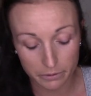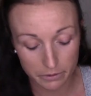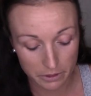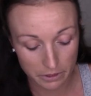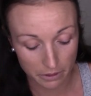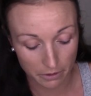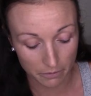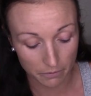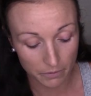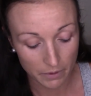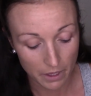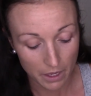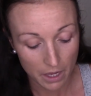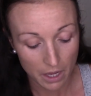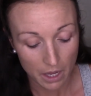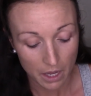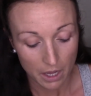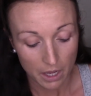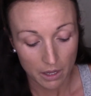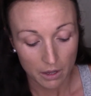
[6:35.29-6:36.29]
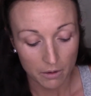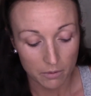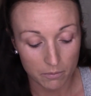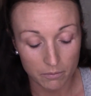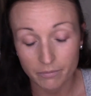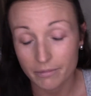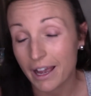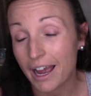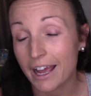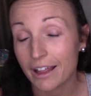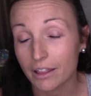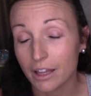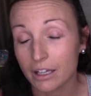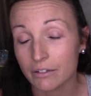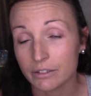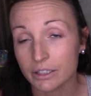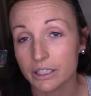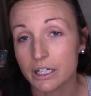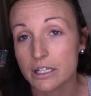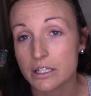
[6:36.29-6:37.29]
So I
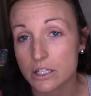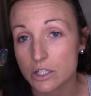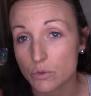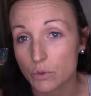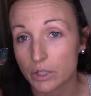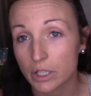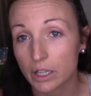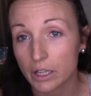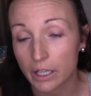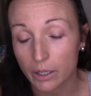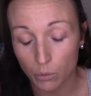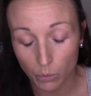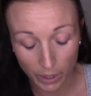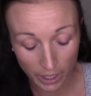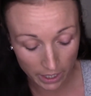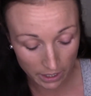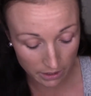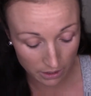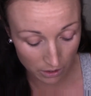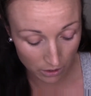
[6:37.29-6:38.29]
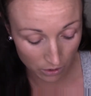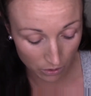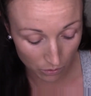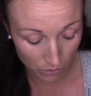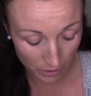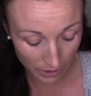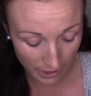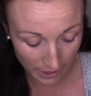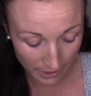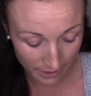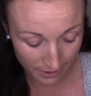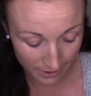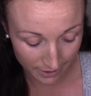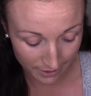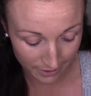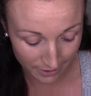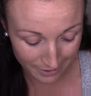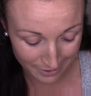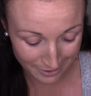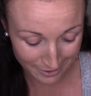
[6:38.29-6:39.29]
love it because it's really lightweight though,
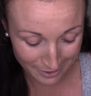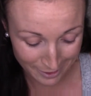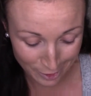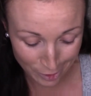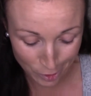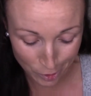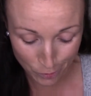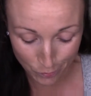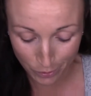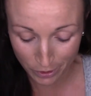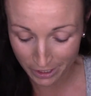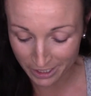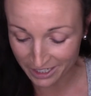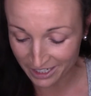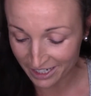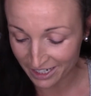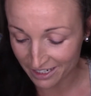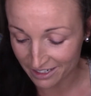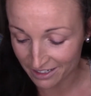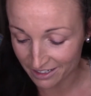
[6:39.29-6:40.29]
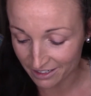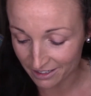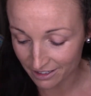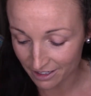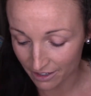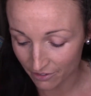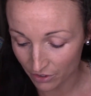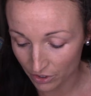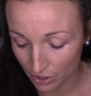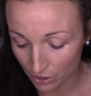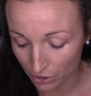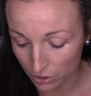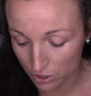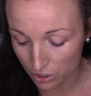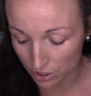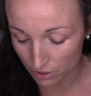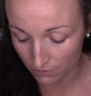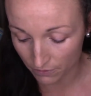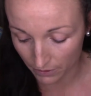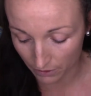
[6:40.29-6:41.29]
and it's just really neat having the
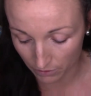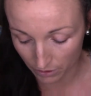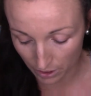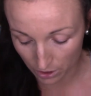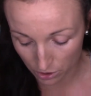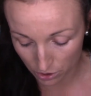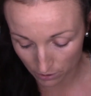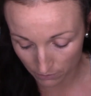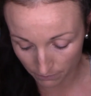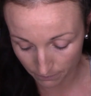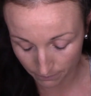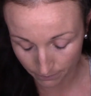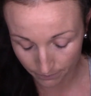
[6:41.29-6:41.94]
cushion foundation.